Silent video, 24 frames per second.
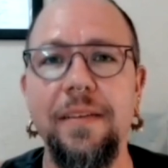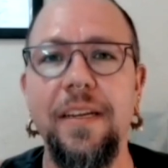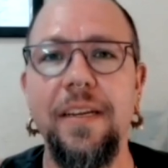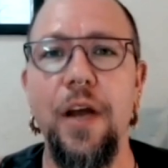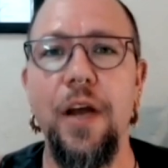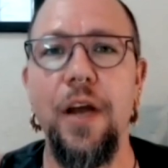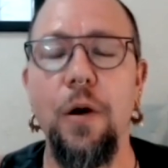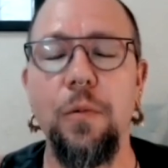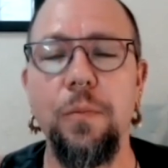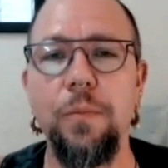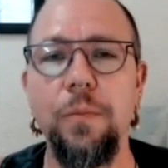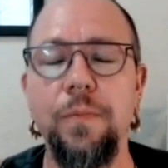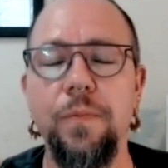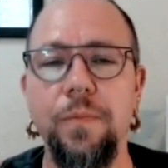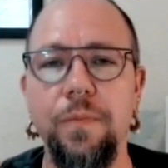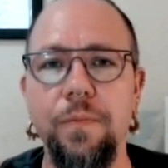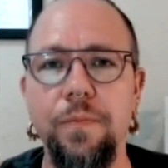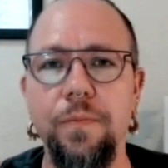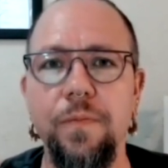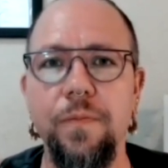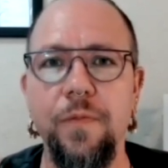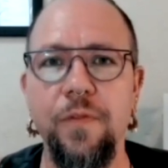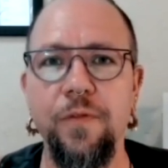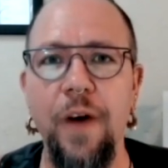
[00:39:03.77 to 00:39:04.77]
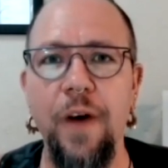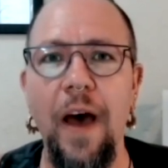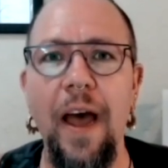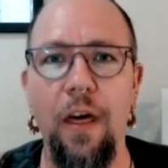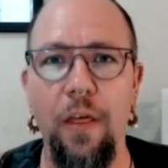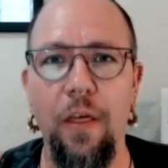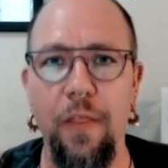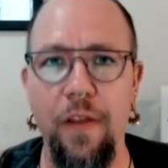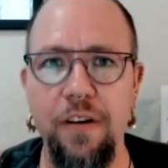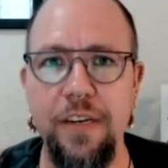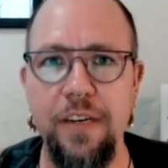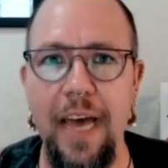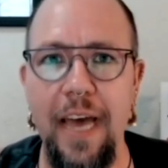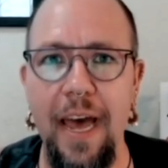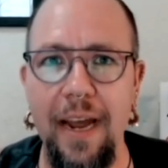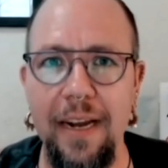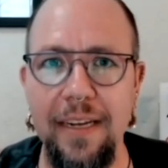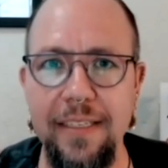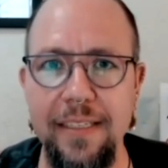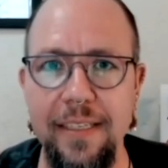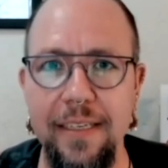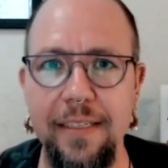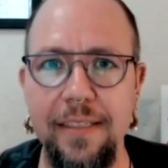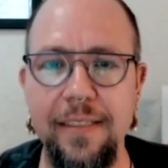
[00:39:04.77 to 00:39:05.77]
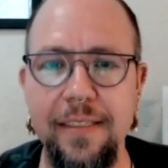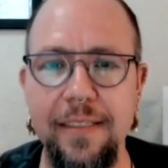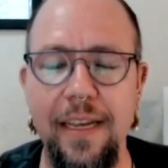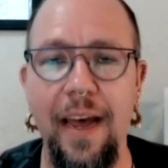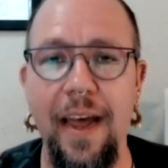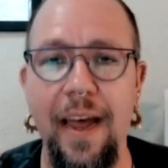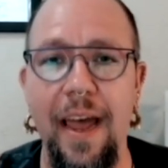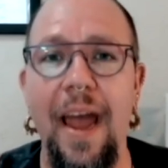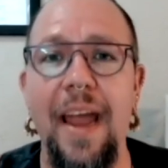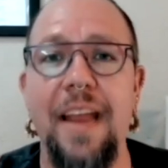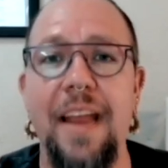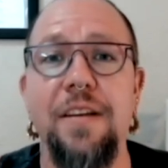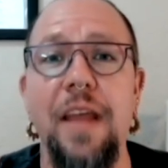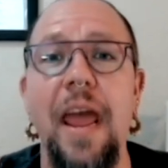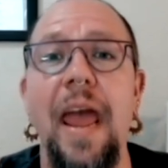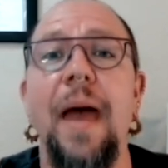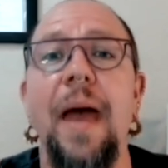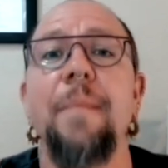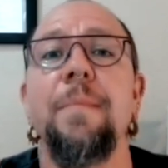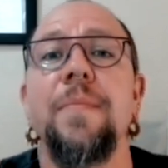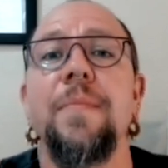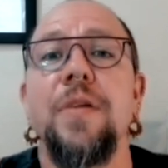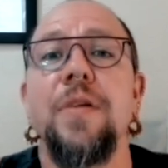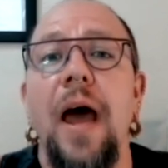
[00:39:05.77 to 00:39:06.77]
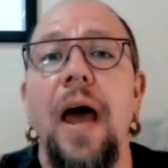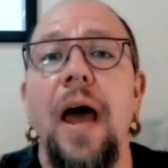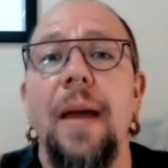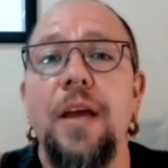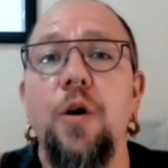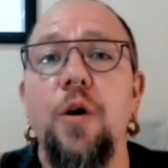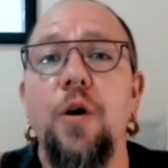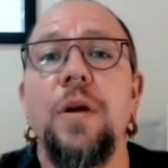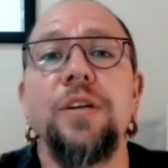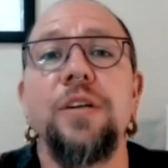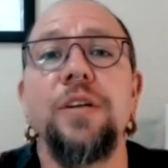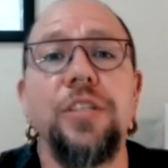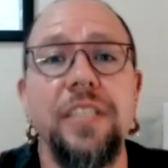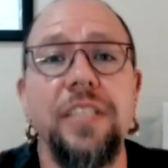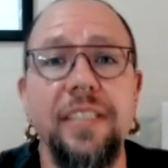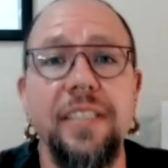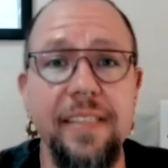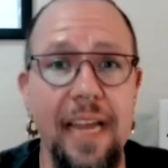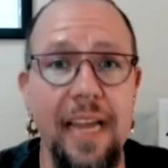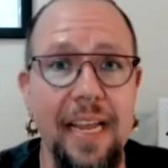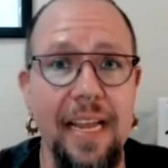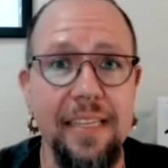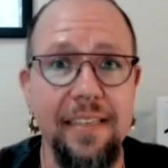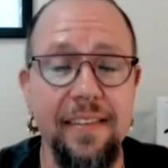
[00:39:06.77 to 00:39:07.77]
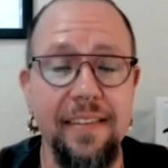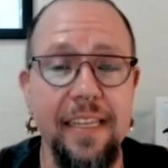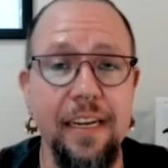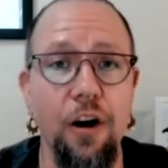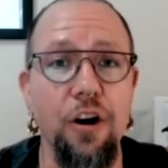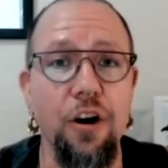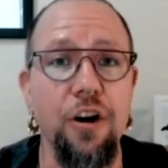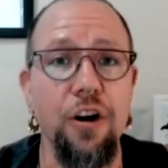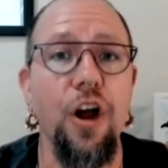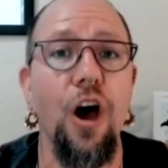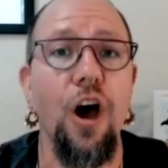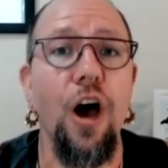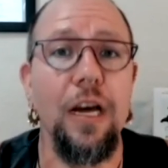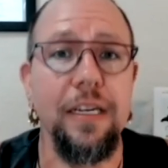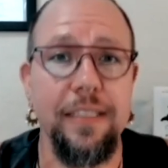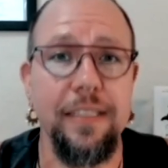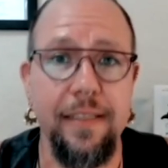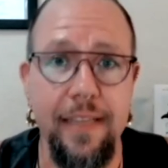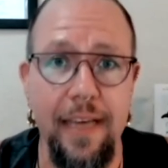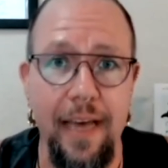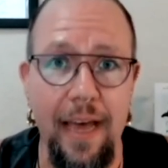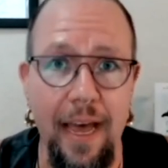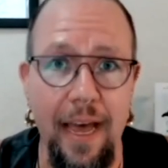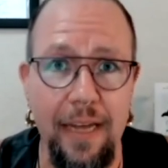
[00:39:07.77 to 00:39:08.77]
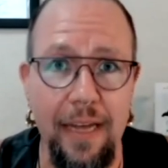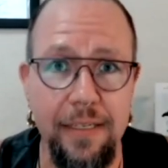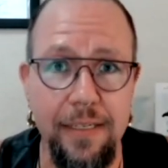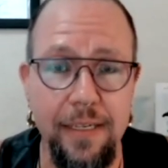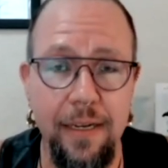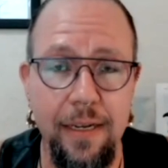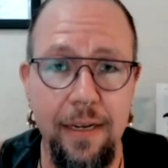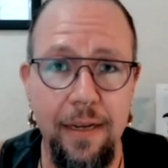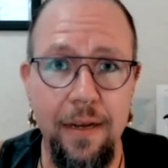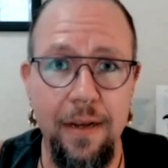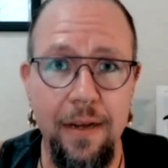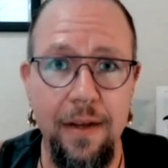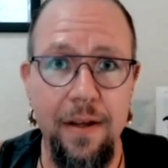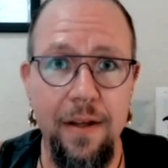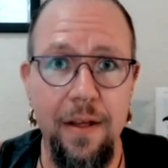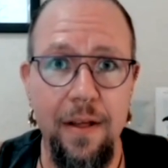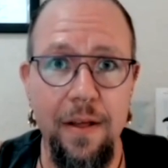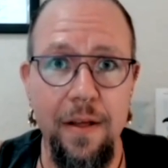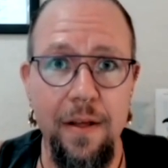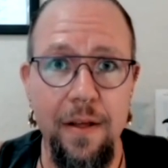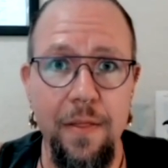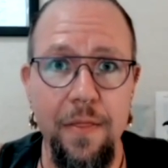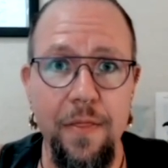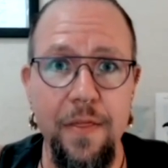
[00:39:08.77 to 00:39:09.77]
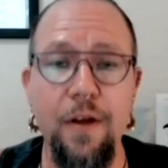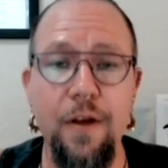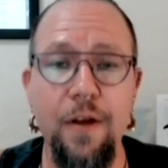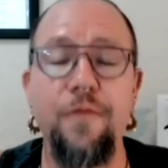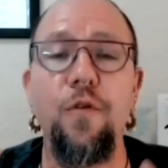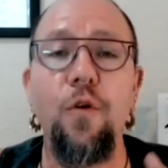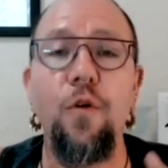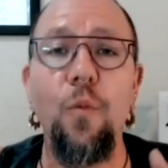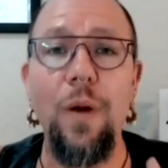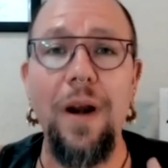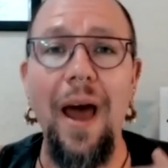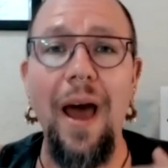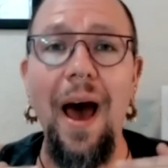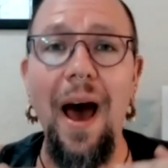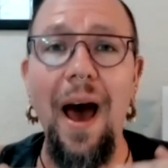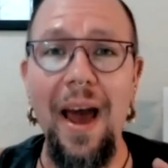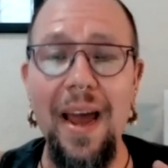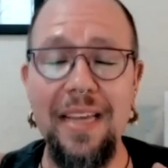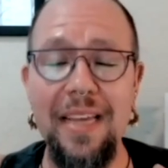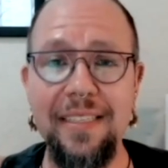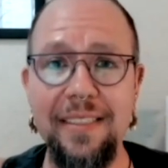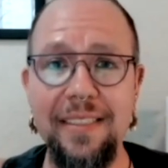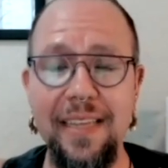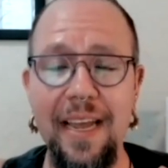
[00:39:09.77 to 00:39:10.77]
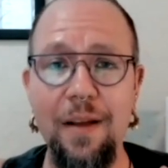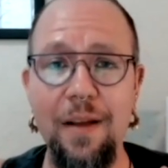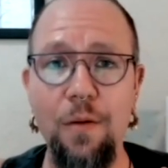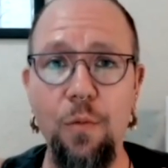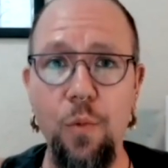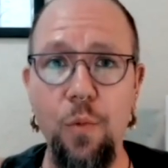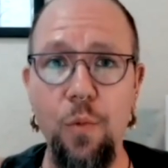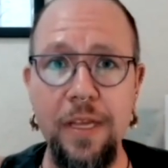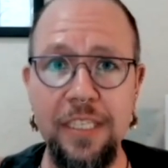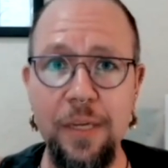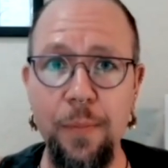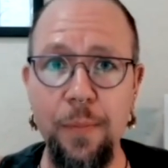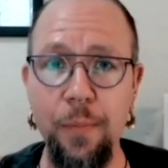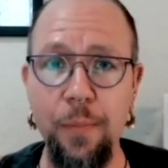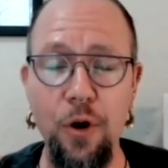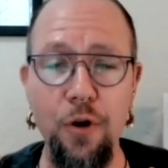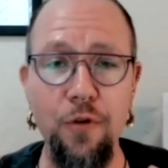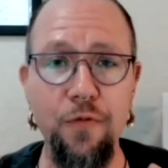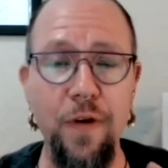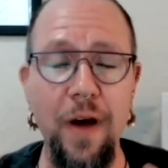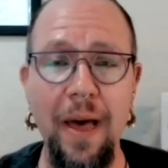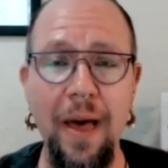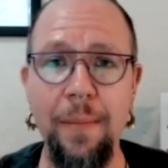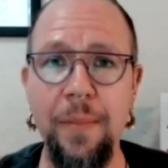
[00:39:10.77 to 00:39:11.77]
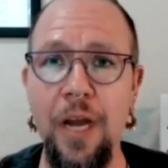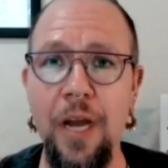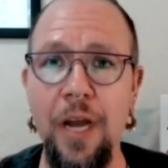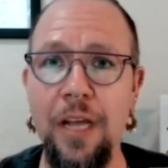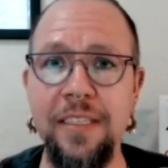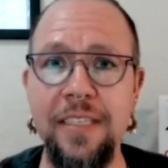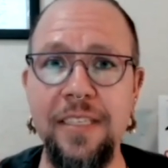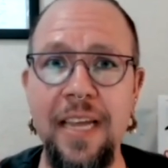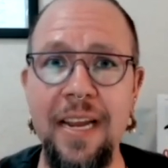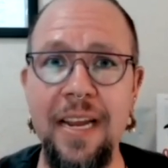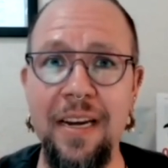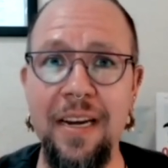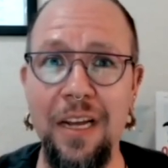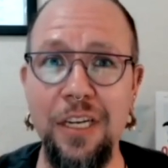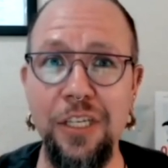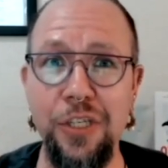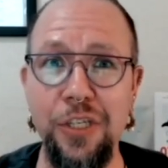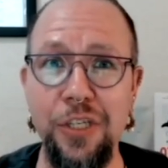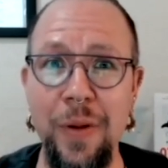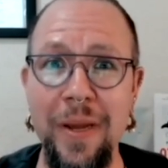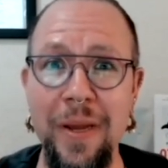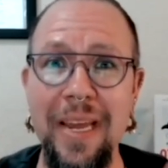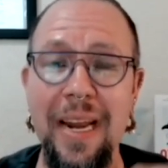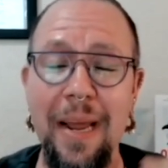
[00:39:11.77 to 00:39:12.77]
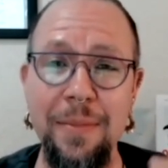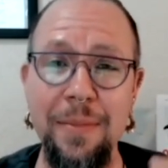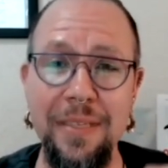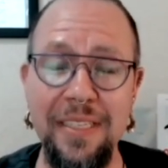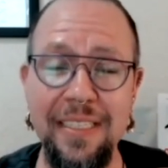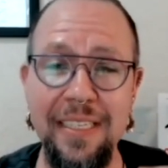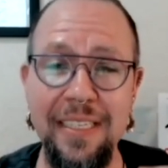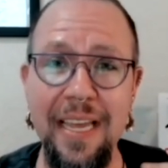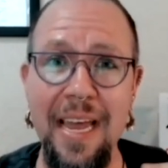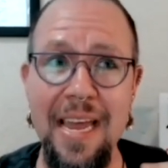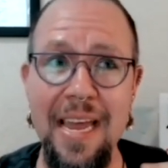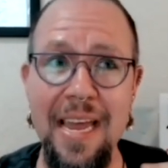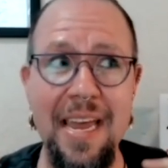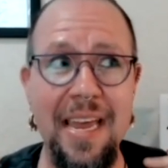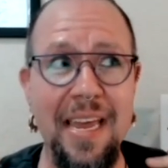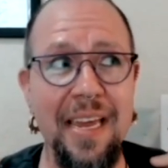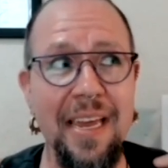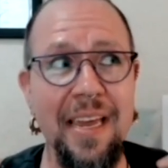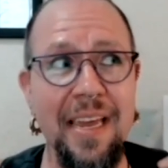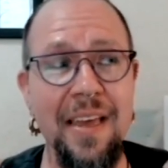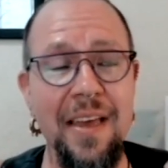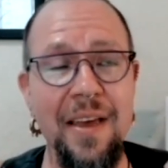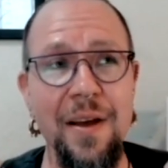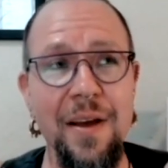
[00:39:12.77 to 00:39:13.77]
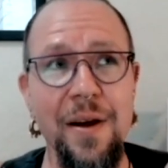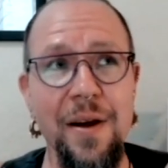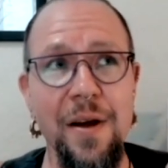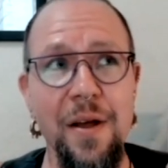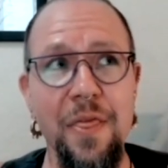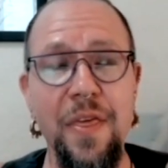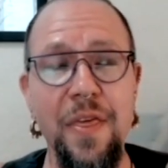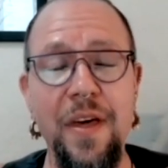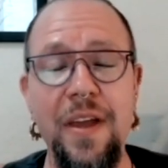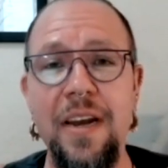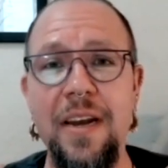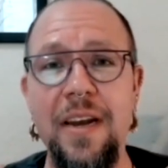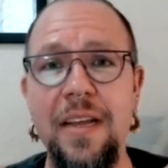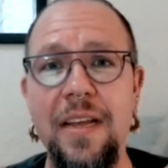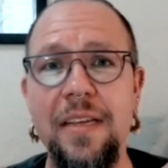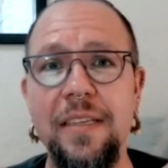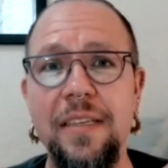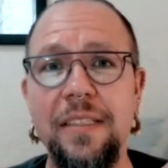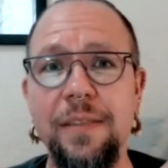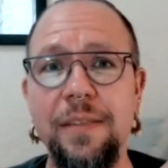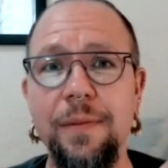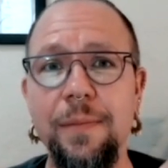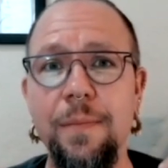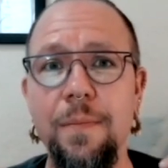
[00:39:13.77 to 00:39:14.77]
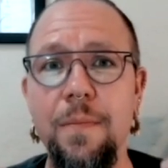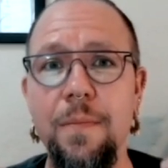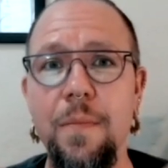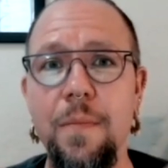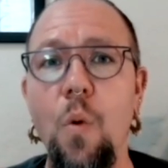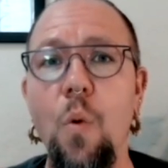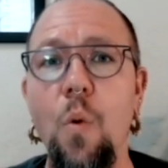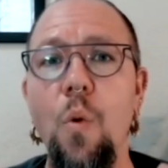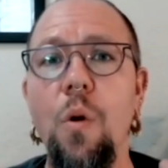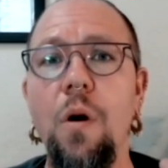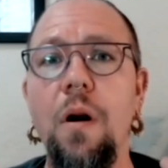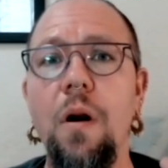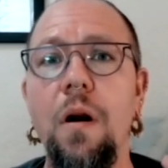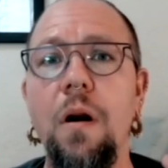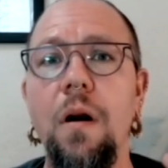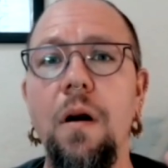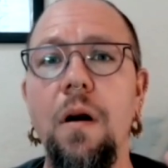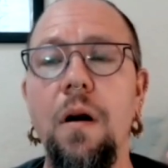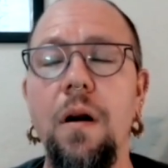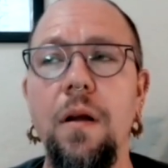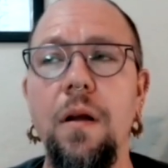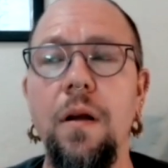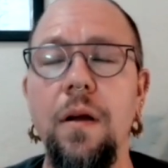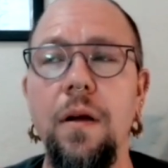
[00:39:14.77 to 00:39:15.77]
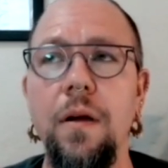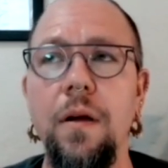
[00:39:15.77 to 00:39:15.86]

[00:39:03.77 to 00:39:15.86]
you know, file their taxes. I, I am I go into states that are not that. Therefore, when I say risk profile, I'm not saying not doing it. I'm saying that it is more,